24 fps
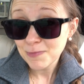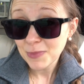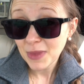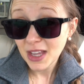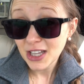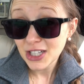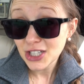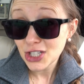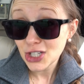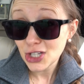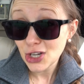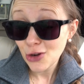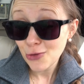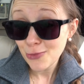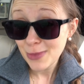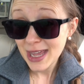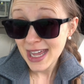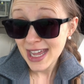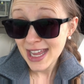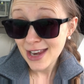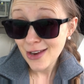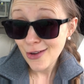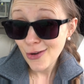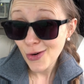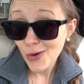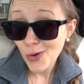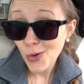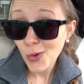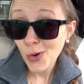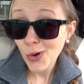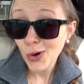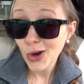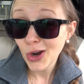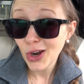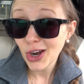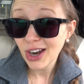snowmen
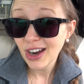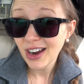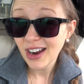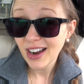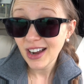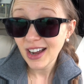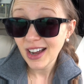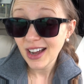or